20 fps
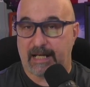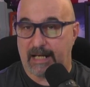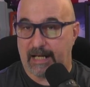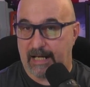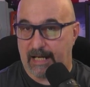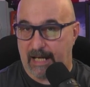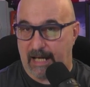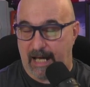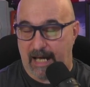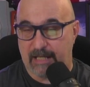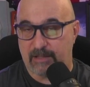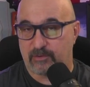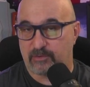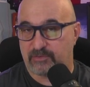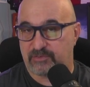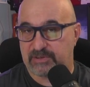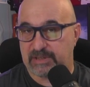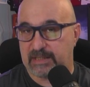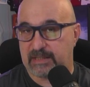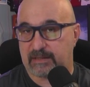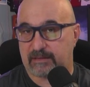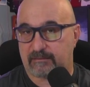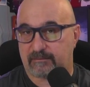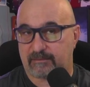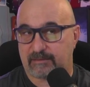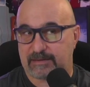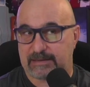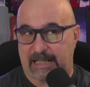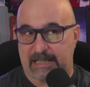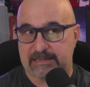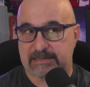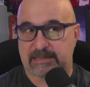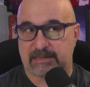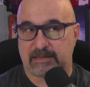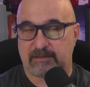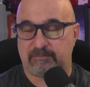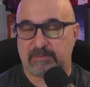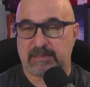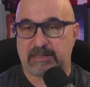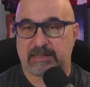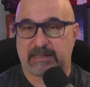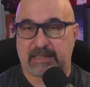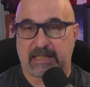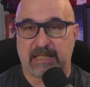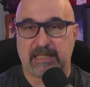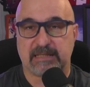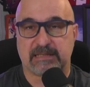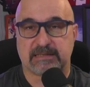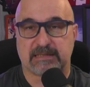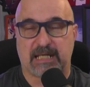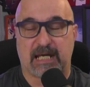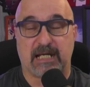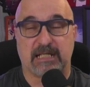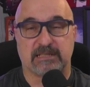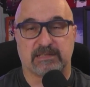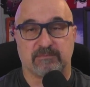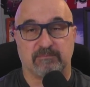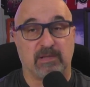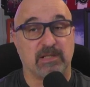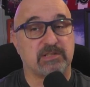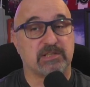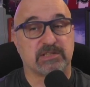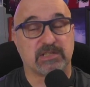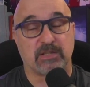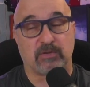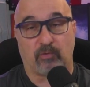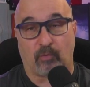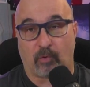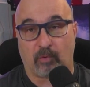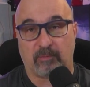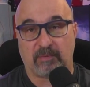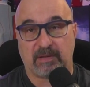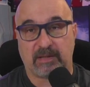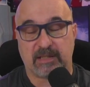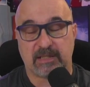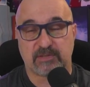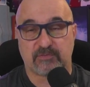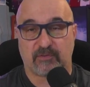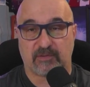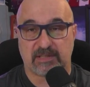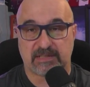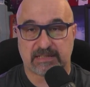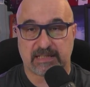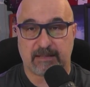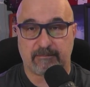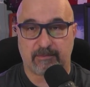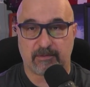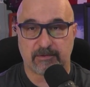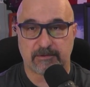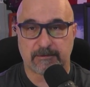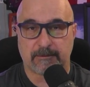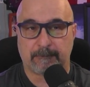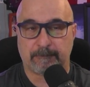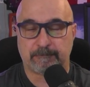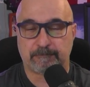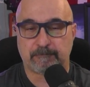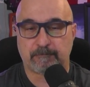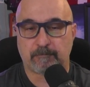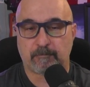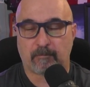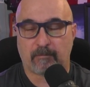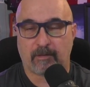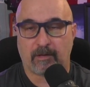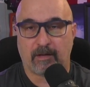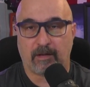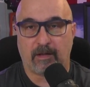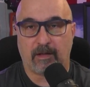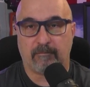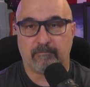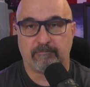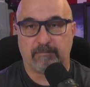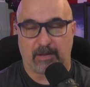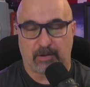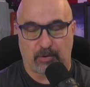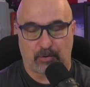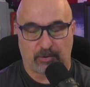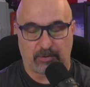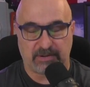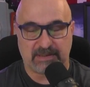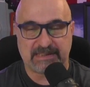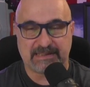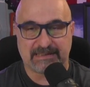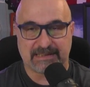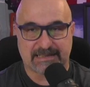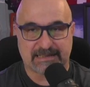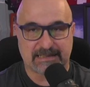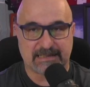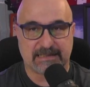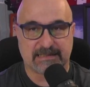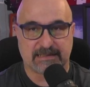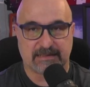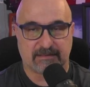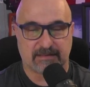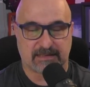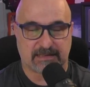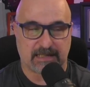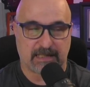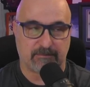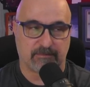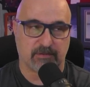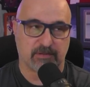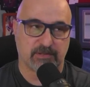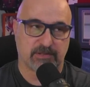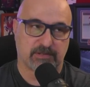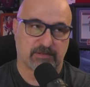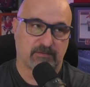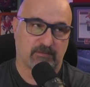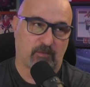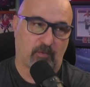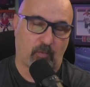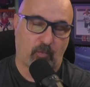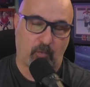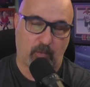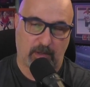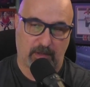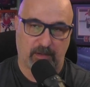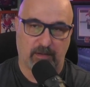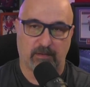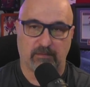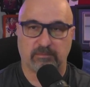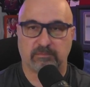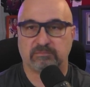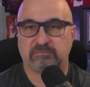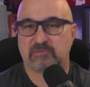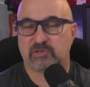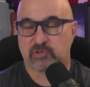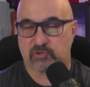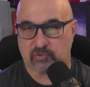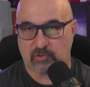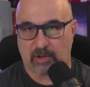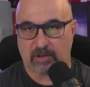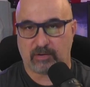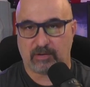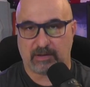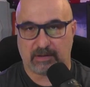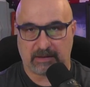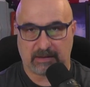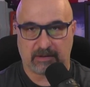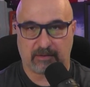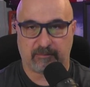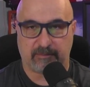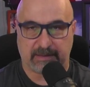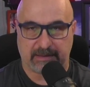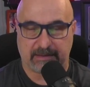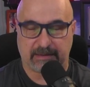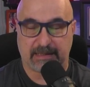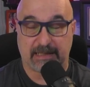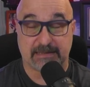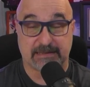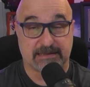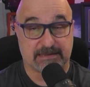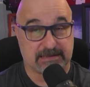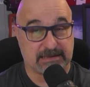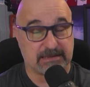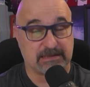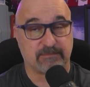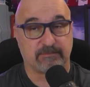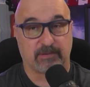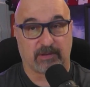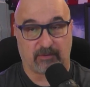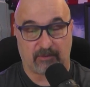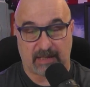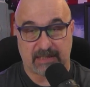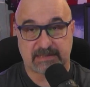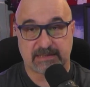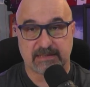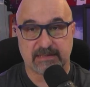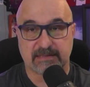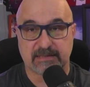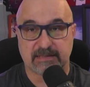I don't think that's going to be the case as much as it normally is for the Sabres. But early in the season, the Sabres will struggle a little bit. As the season progresses